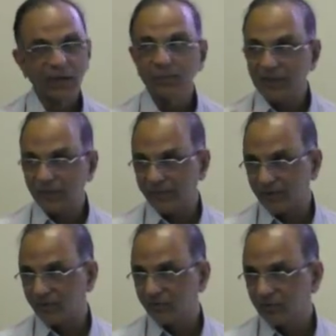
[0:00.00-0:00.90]
in
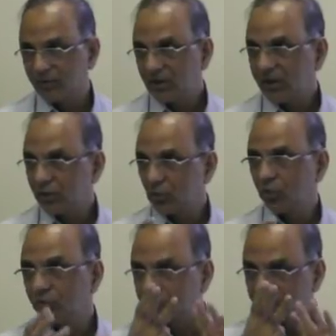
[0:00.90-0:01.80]
millimeters. I told
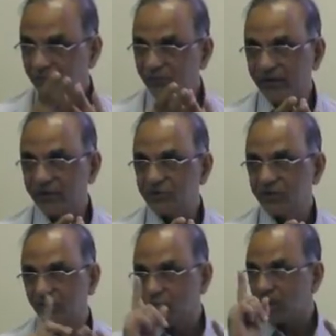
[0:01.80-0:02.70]
you, 3 French
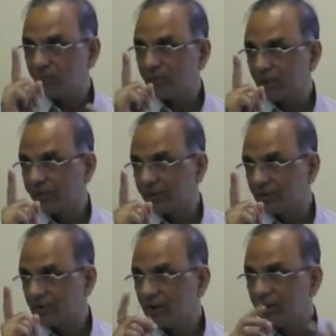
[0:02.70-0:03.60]
is 1
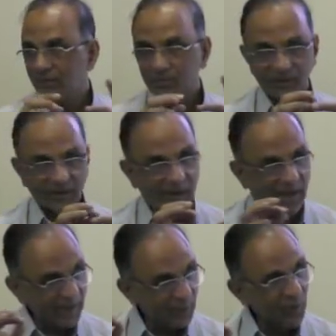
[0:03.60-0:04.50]
millimeter, but the
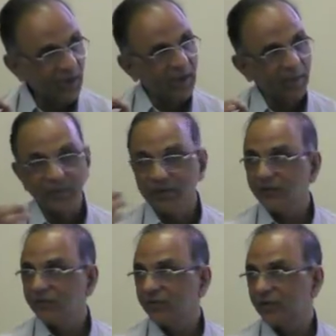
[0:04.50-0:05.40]
guide wire
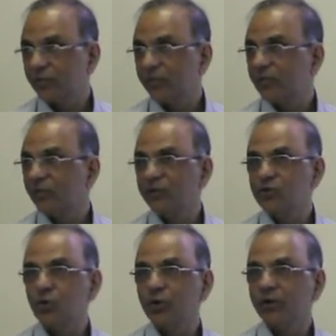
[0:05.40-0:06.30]
diameters is expressed in
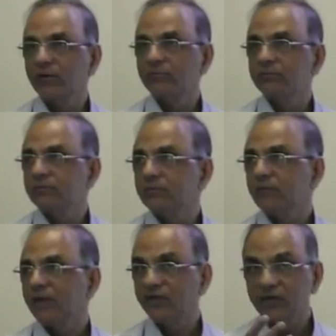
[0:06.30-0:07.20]
which unit?
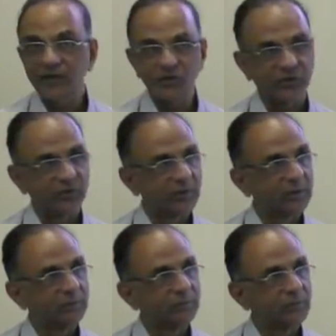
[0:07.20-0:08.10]
It's in inches.
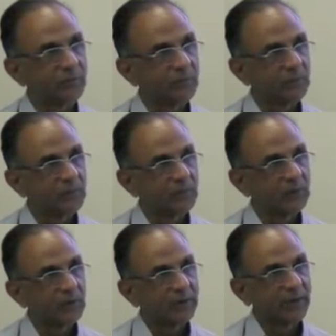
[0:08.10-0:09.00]

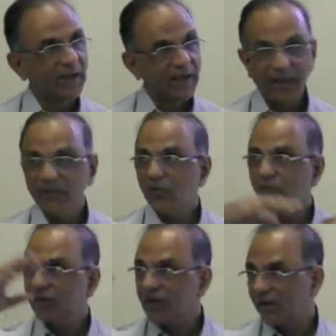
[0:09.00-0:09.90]
The length
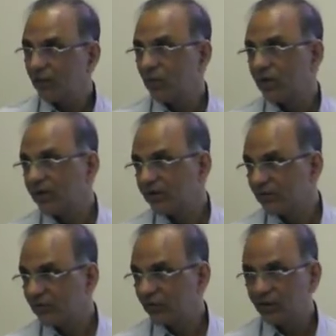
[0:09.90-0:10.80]
of the guide wire is
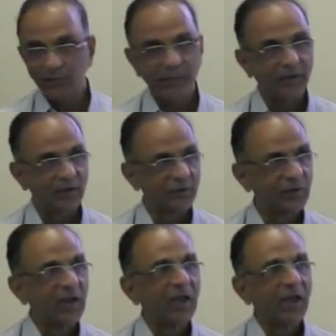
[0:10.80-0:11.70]
in centimeters,
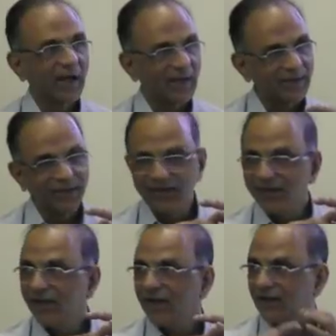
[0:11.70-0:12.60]
and
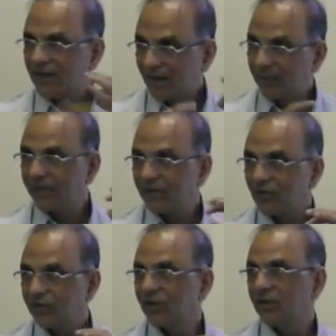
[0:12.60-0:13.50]
the diameter
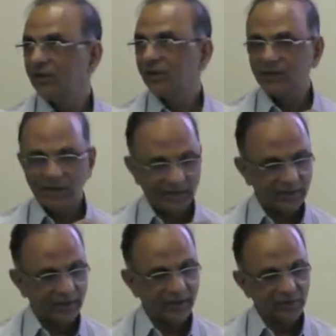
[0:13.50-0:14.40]
of the
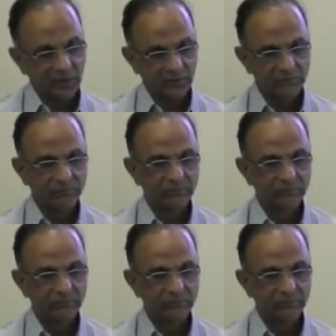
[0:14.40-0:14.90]
line is in